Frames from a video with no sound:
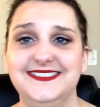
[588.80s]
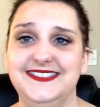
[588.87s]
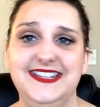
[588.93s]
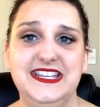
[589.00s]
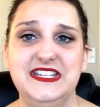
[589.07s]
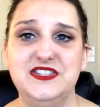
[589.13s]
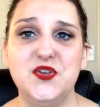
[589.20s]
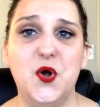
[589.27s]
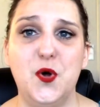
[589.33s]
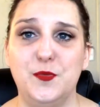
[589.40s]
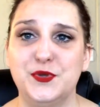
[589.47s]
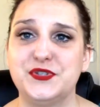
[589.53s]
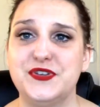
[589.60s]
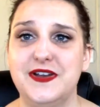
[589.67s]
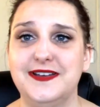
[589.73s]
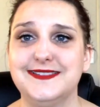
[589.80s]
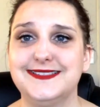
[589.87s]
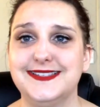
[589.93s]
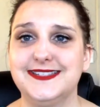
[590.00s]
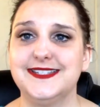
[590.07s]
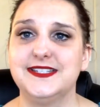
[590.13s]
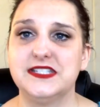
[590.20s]
is almost
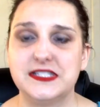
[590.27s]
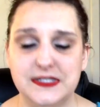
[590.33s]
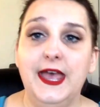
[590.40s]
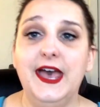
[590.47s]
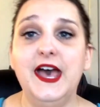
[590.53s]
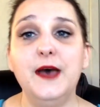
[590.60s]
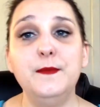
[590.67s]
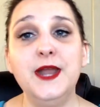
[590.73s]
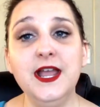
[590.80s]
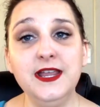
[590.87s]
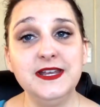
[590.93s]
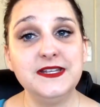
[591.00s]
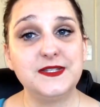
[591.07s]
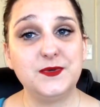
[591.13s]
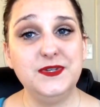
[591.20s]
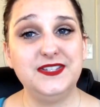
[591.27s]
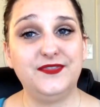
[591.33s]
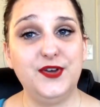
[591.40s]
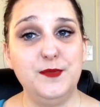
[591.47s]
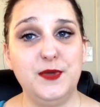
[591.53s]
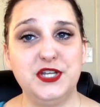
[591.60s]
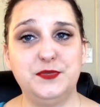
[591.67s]
non-existent. I'm not gonna squeeze
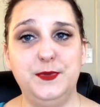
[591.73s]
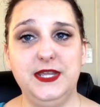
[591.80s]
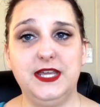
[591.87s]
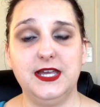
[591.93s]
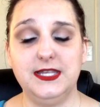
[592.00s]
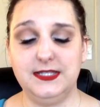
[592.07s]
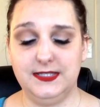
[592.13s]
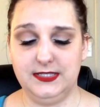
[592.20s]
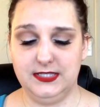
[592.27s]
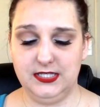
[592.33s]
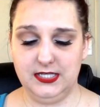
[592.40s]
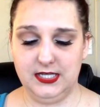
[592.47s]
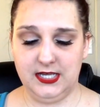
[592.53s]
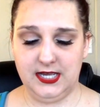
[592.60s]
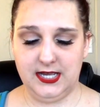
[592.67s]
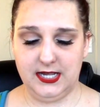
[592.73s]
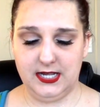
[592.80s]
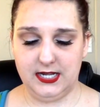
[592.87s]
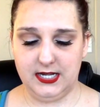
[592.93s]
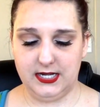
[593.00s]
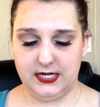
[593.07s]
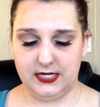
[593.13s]
very much because
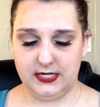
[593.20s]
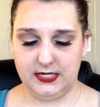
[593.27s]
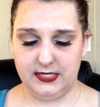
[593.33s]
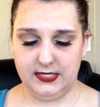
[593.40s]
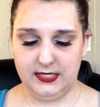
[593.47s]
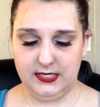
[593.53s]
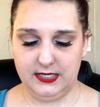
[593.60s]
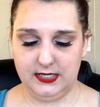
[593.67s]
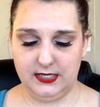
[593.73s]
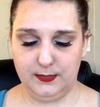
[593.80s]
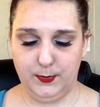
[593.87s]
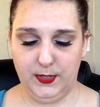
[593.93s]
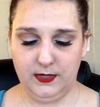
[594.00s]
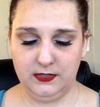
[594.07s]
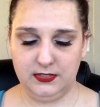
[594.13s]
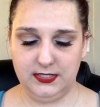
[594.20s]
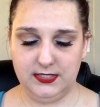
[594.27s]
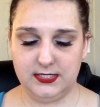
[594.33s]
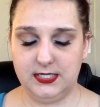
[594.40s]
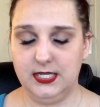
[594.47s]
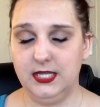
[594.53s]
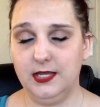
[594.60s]
apparently
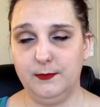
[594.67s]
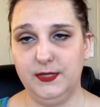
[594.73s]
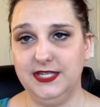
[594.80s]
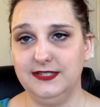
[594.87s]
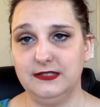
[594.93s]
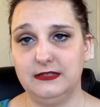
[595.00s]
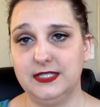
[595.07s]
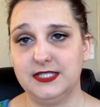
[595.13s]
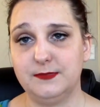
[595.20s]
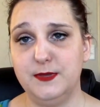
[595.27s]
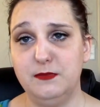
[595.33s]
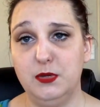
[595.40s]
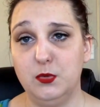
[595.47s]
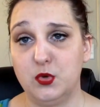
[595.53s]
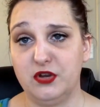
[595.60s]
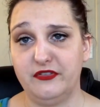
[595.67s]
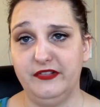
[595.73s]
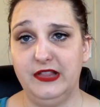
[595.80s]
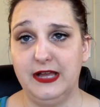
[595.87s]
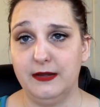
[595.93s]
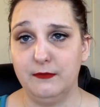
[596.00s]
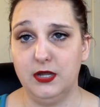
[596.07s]
this may be worth a
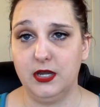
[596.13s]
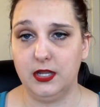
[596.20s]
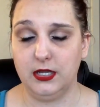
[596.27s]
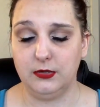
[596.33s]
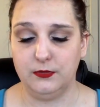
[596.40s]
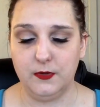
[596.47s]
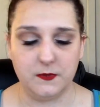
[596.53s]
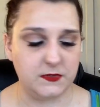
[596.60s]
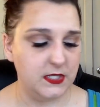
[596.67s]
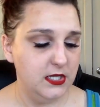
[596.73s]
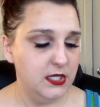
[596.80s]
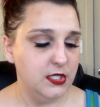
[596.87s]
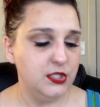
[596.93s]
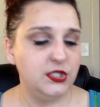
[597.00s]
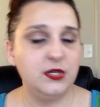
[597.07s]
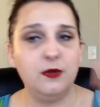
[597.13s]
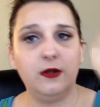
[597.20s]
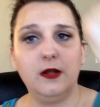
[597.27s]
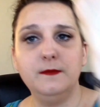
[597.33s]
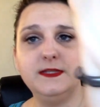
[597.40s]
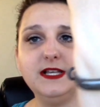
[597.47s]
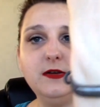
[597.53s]
lot of money, who knows. So
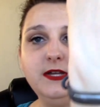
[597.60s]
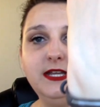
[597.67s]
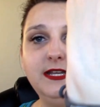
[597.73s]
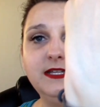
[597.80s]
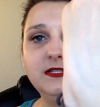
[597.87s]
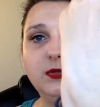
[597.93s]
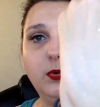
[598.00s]
it comes out, it is